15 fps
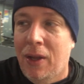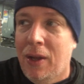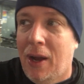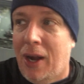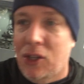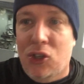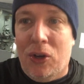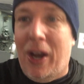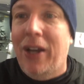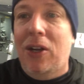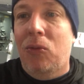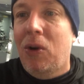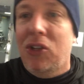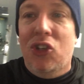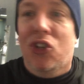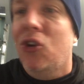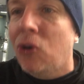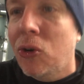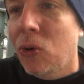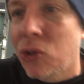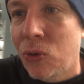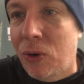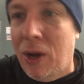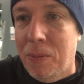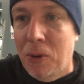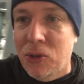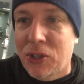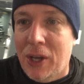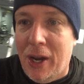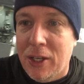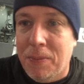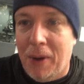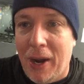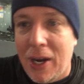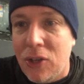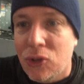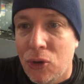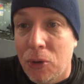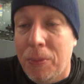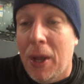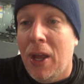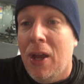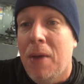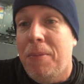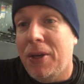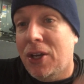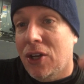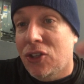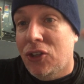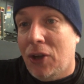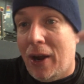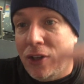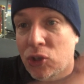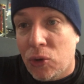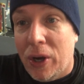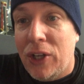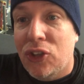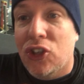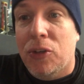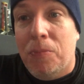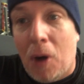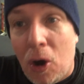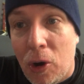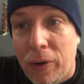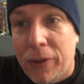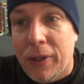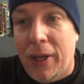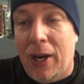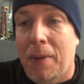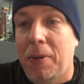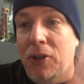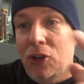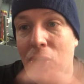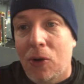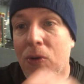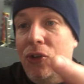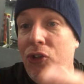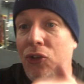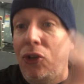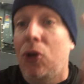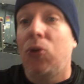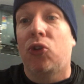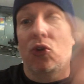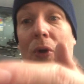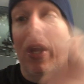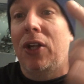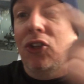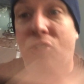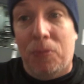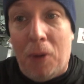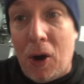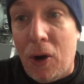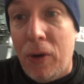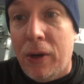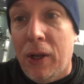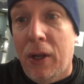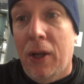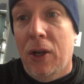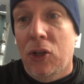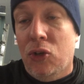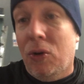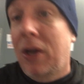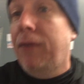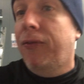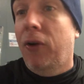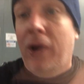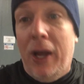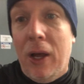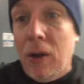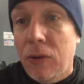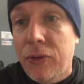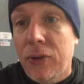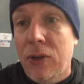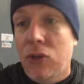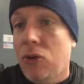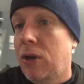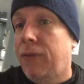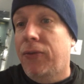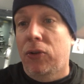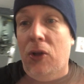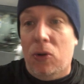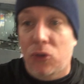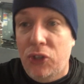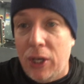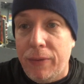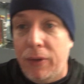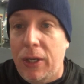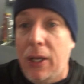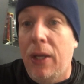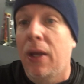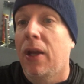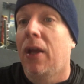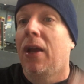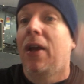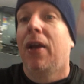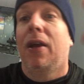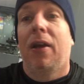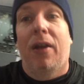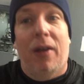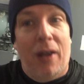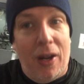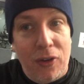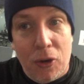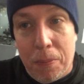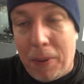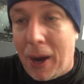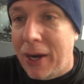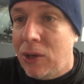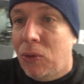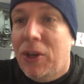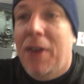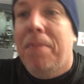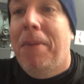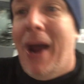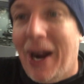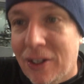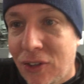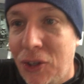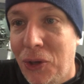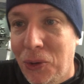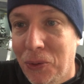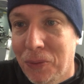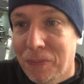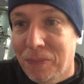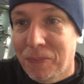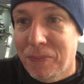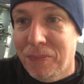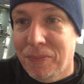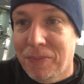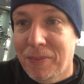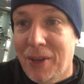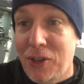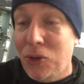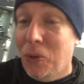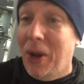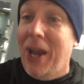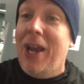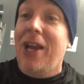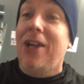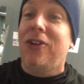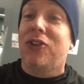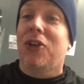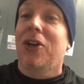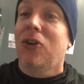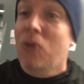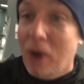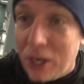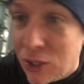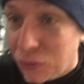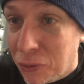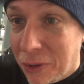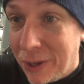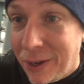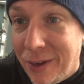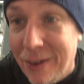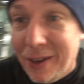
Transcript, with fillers: I, I can run circles around most guys my age group because I train smart, and I'm encouraging you train smart, train for health, train for longevity and your body will get back to you and you'll age gracefully.